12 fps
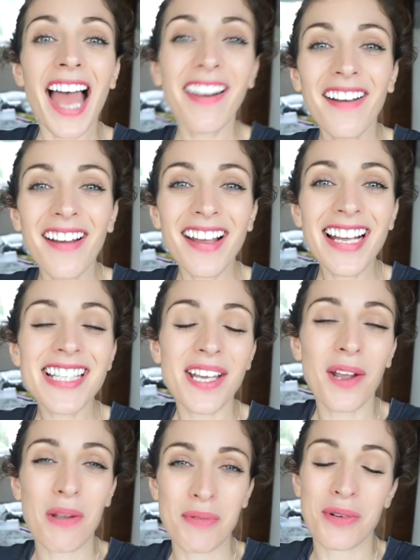Hello guys, I
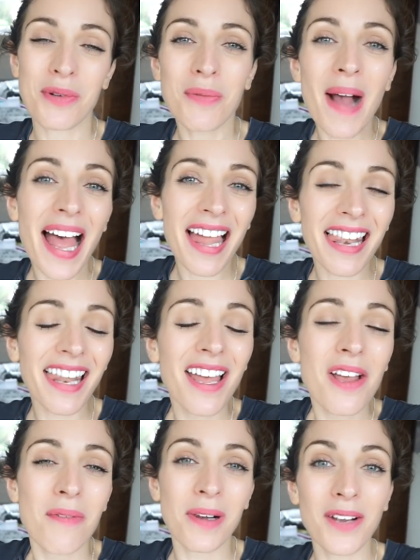hope you're all well.
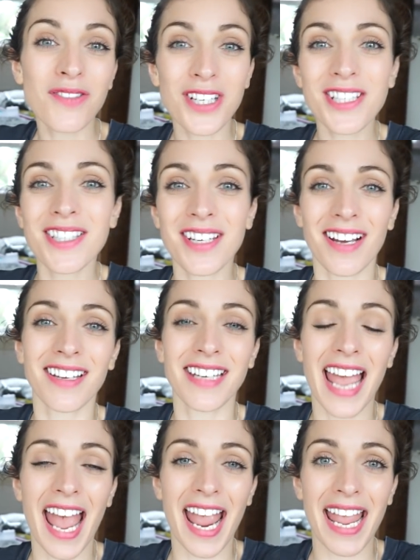Well, I've just done
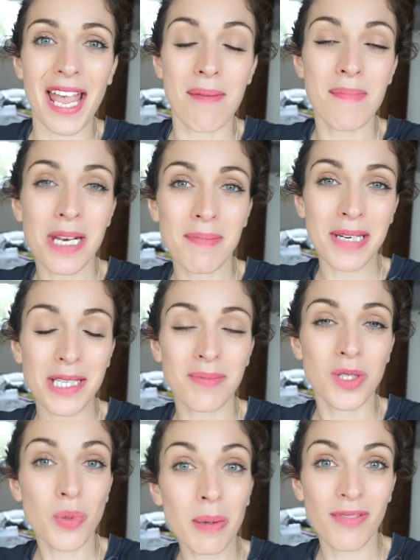a
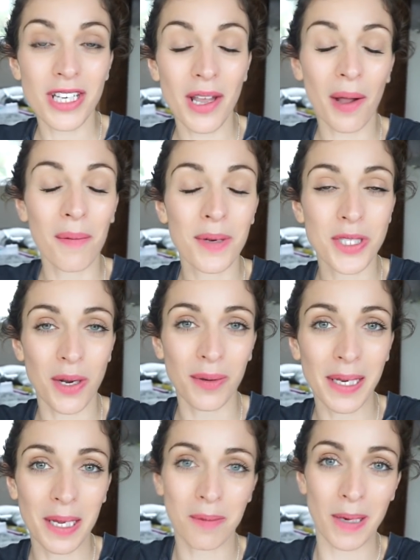minimalism sweep video, which I'll
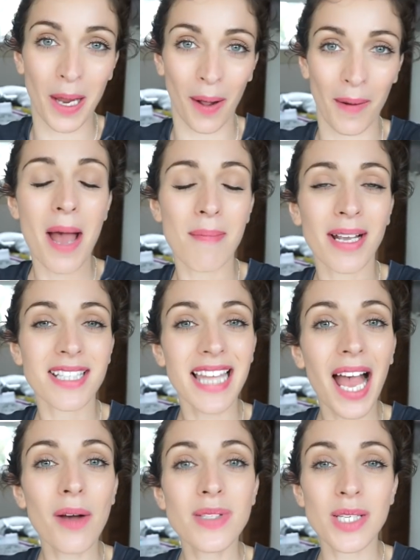link below. And because the
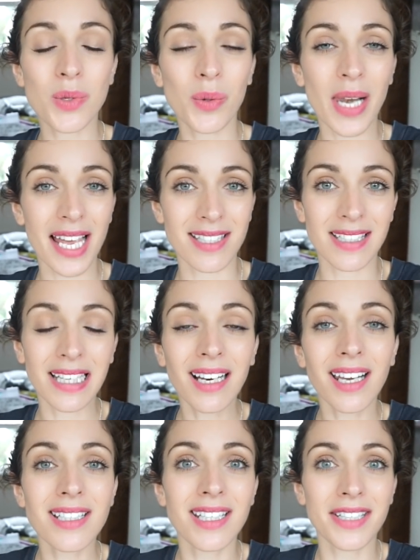house is all as
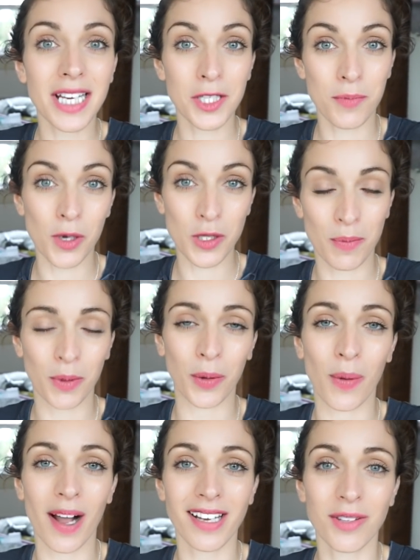decluttered as
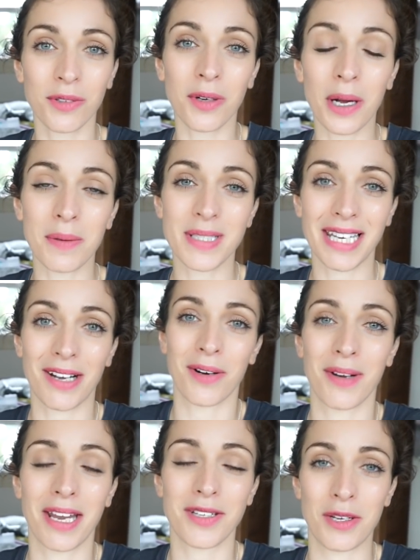possible, I thought I would get
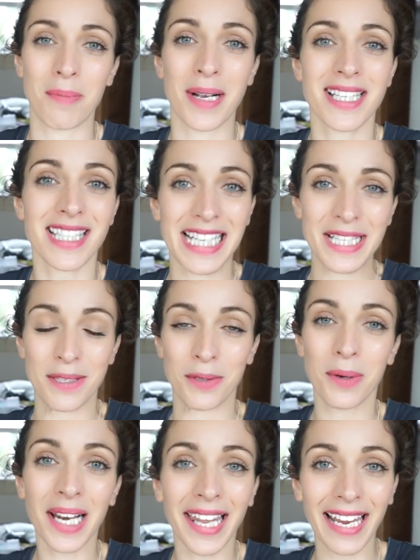on and do my
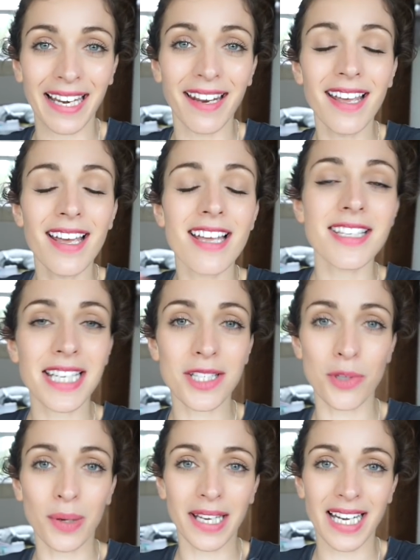seasonal clean.
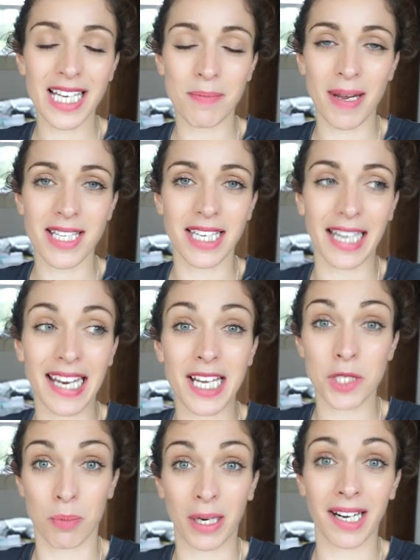Seasonal clean is basically
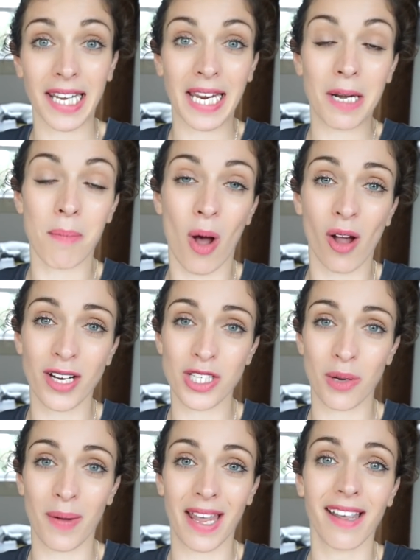a spring clean, but I
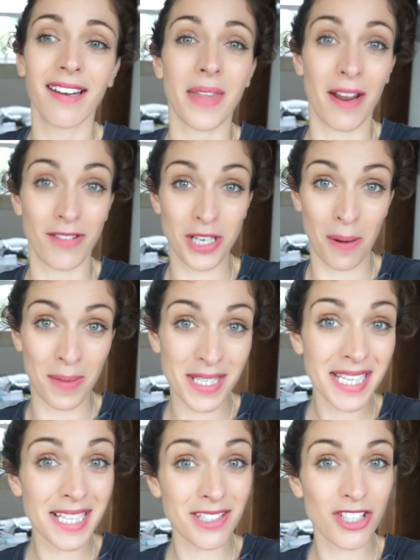do it every time the
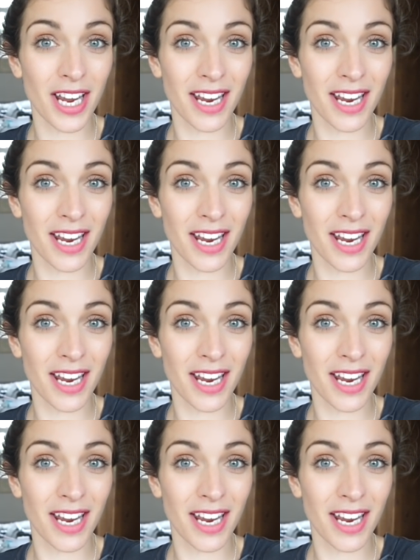season